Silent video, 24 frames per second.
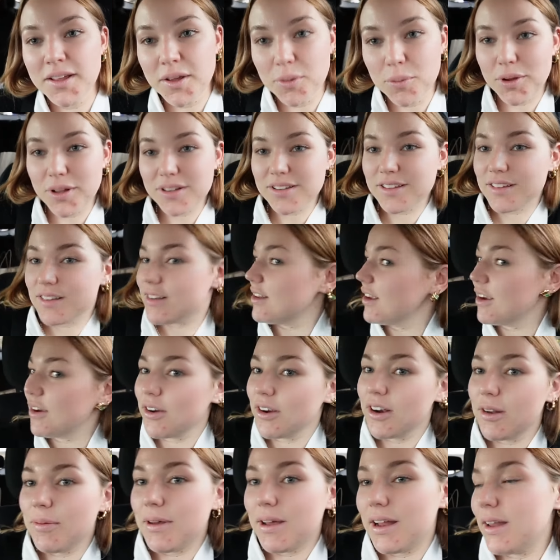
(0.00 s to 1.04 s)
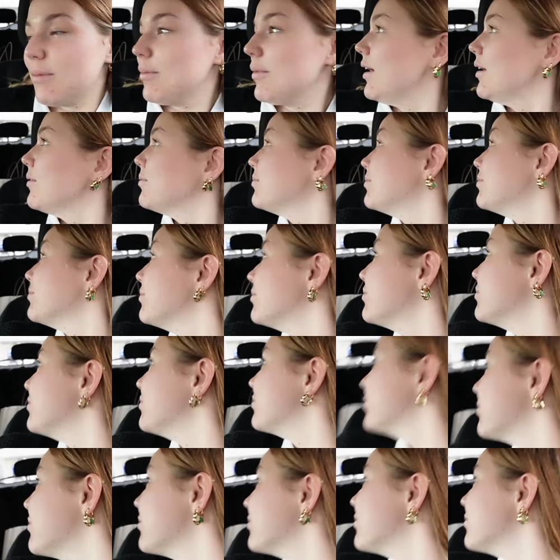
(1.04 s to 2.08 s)
What's a secret about Emma?
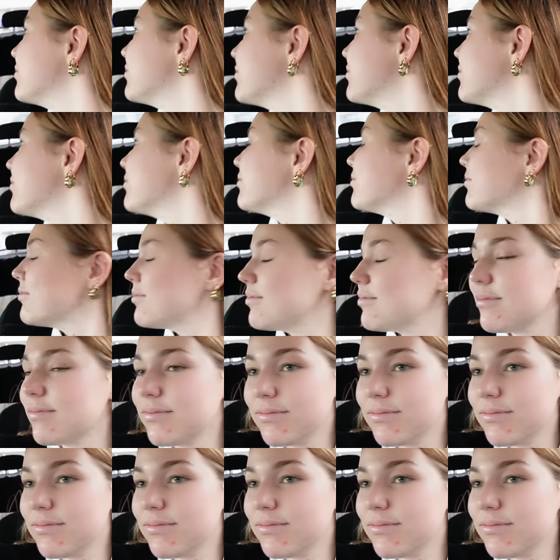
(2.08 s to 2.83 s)
Um...